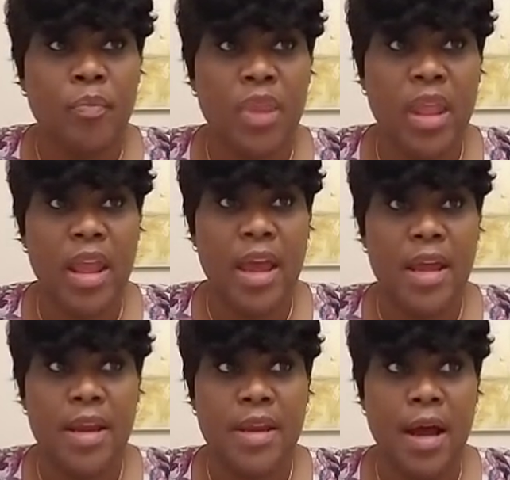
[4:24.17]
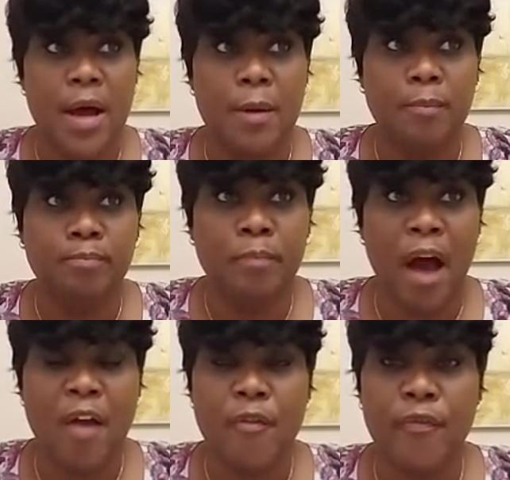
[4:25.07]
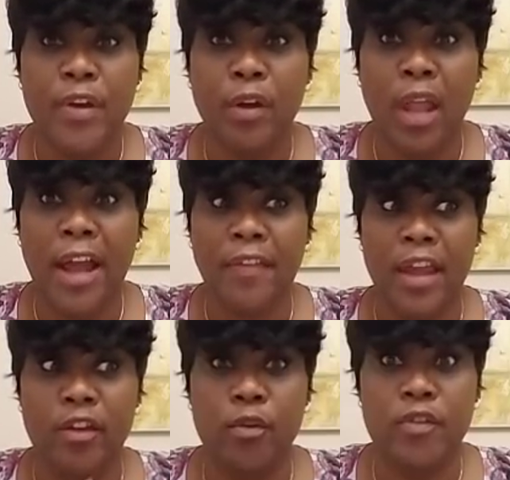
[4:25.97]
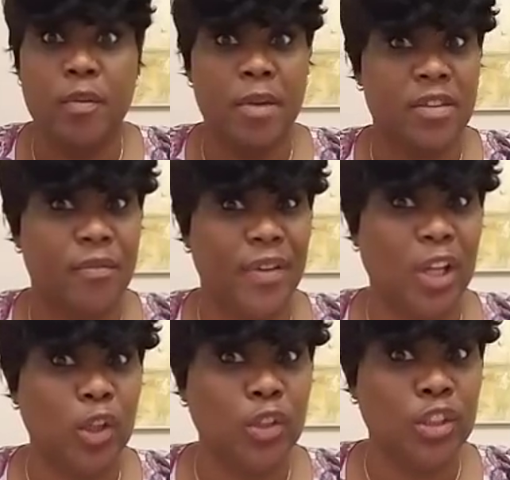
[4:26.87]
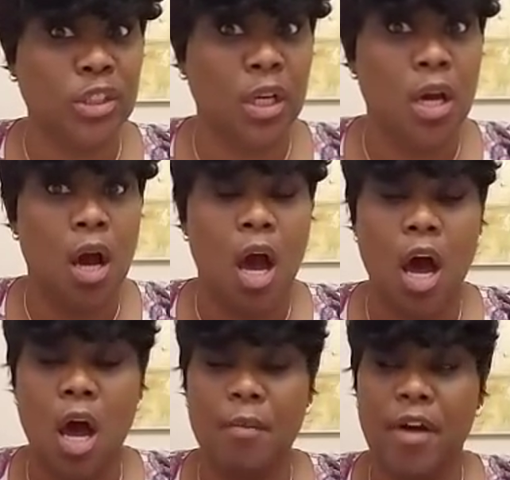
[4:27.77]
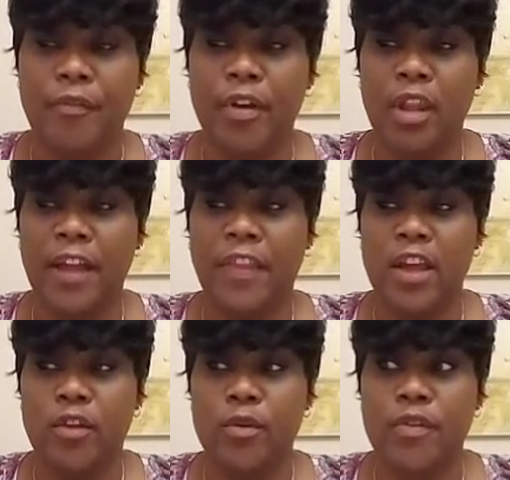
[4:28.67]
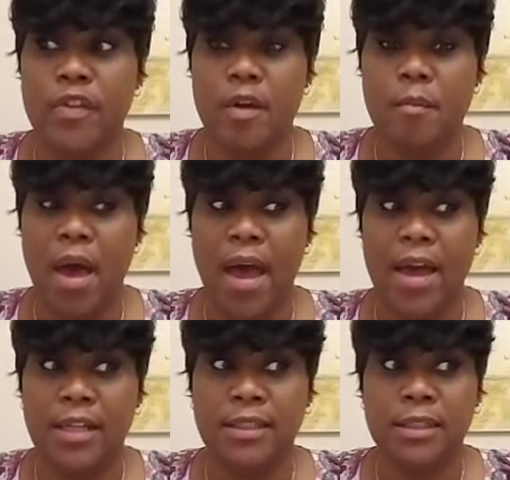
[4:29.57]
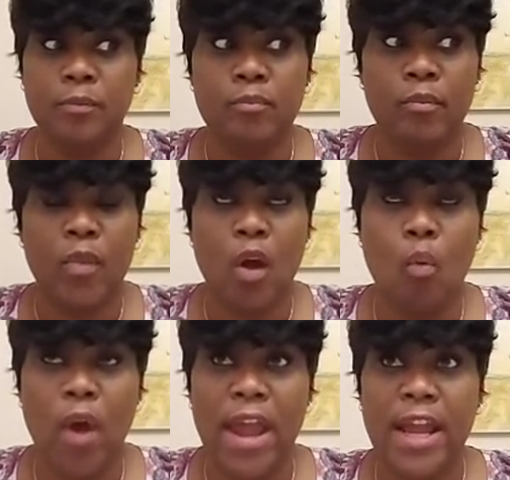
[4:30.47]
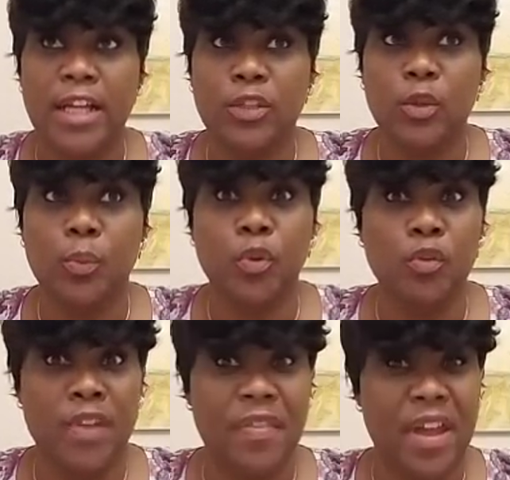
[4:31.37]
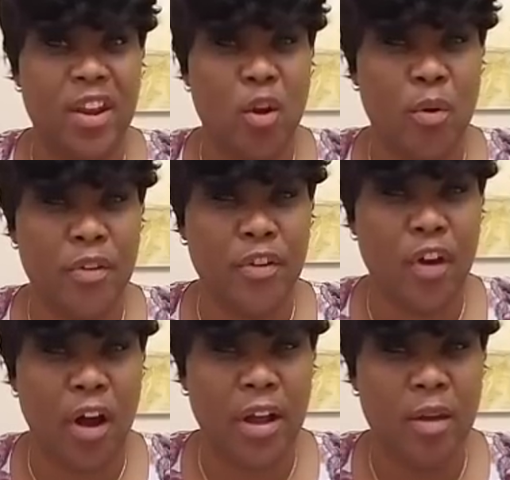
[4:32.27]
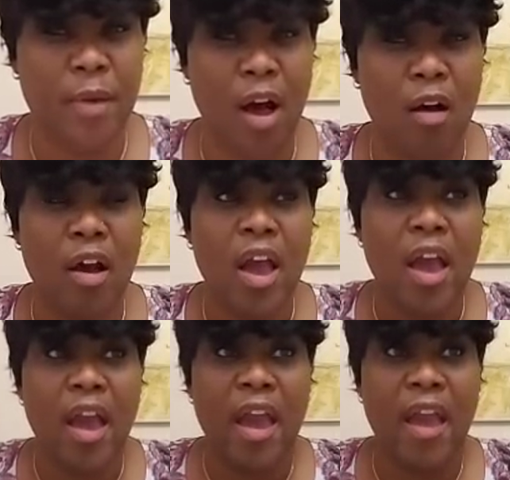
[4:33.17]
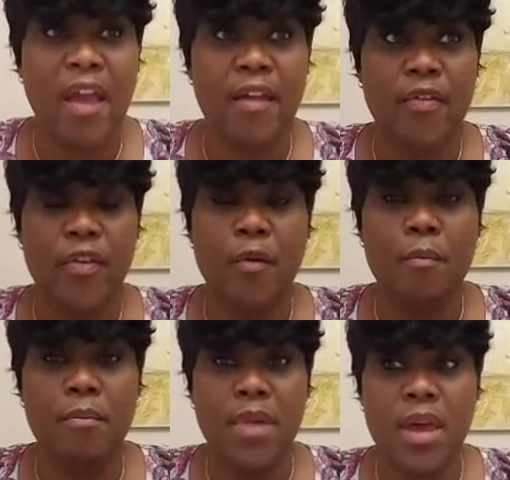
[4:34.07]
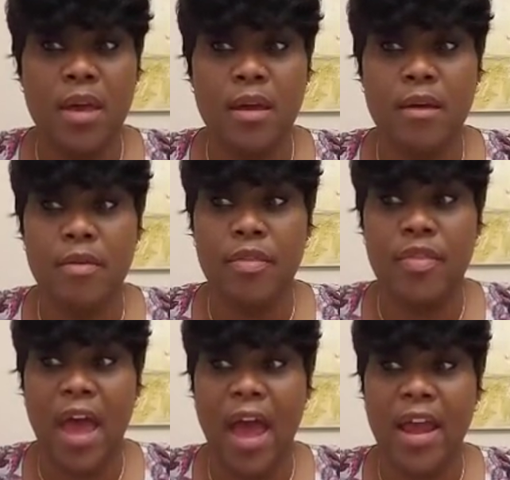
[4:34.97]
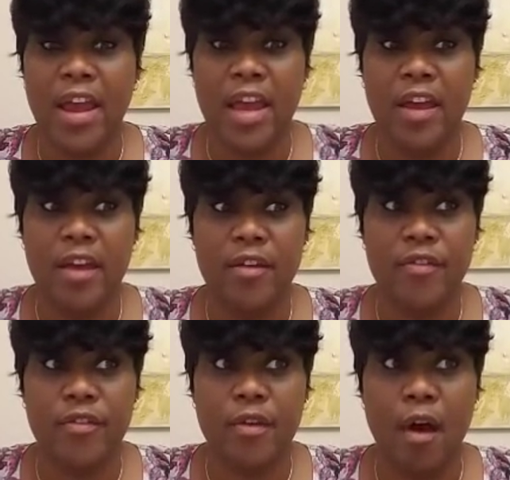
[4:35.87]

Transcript: And I feel like they use them as fillers. I feel like they use them as a way to prove that they know what they're talking about. And to me, that is